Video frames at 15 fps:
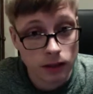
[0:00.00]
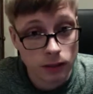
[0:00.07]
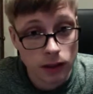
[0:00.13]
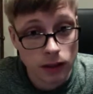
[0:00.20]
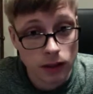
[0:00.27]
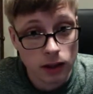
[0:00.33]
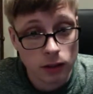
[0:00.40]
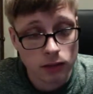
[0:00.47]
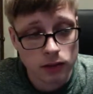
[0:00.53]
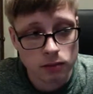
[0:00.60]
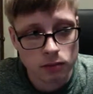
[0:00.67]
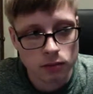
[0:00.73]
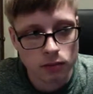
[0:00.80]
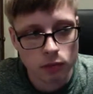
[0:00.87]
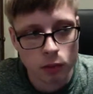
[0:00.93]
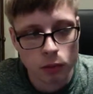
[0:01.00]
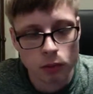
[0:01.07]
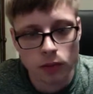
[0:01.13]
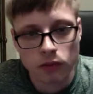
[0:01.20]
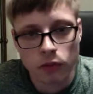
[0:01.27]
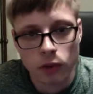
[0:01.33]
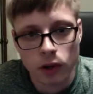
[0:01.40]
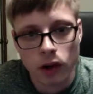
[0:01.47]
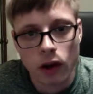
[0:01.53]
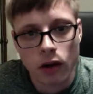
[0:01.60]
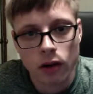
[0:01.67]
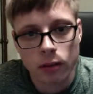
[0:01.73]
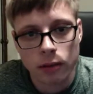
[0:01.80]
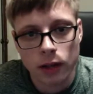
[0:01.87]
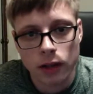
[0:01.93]
was before
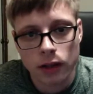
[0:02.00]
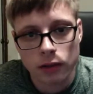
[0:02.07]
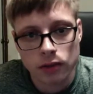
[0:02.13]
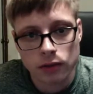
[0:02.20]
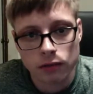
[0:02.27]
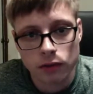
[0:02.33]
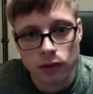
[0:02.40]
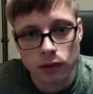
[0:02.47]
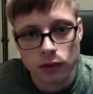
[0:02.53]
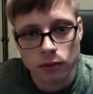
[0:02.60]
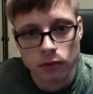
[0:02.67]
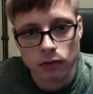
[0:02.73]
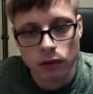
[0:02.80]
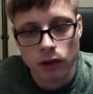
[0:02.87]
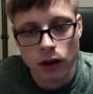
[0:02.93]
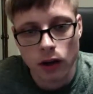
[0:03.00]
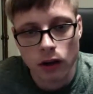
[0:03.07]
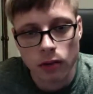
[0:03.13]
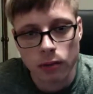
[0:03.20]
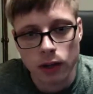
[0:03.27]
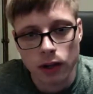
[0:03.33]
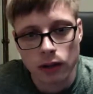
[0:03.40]
Columbine. It was a few years before Columbine.